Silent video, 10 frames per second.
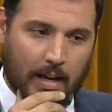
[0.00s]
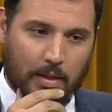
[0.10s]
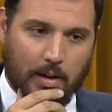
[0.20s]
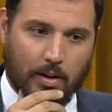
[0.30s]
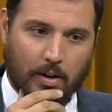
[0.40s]

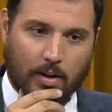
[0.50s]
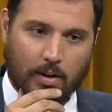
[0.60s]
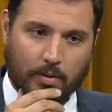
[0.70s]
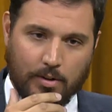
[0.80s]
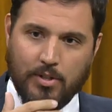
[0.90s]
there,
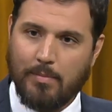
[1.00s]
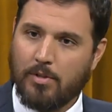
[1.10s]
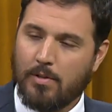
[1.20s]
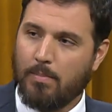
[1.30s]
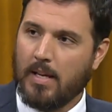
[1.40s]
are, there
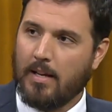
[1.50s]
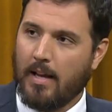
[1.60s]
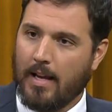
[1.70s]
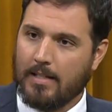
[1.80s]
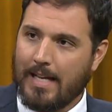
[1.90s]
seems to be
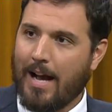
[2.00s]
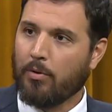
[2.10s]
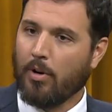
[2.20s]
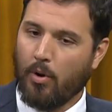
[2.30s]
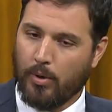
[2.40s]
a
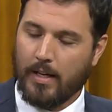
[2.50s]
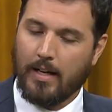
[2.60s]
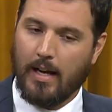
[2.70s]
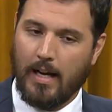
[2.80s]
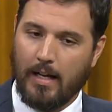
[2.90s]

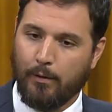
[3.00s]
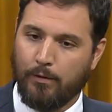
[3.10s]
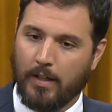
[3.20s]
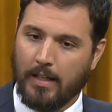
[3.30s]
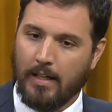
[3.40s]
downloading
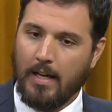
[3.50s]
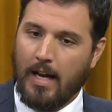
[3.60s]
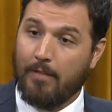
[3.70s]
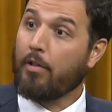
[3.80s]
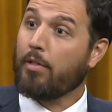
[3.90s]
of, uh,
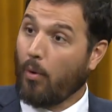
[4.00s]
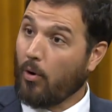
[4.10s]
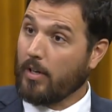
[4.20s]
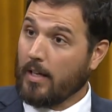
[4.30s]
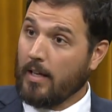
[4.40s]
of
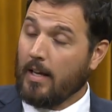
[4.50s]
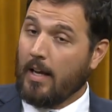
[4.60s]
authority